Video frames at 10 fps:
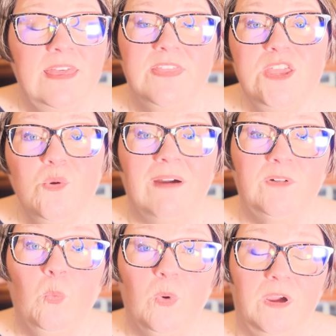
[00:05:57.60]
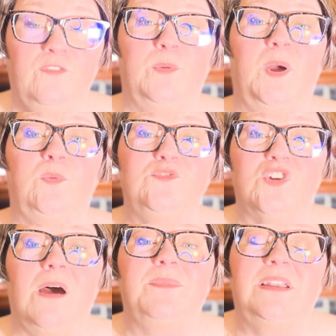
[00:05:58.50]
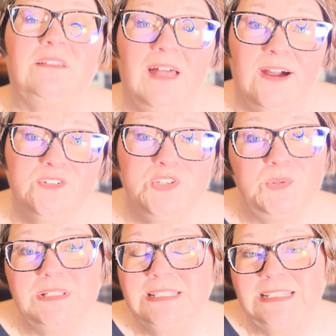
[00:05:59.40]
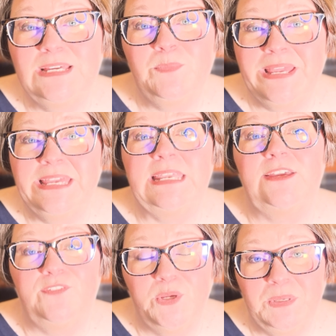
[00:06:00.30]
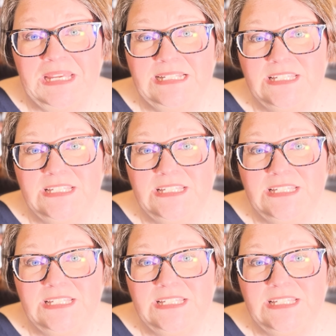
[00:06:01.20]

that you have a work from home job that allows you to sleep in if you need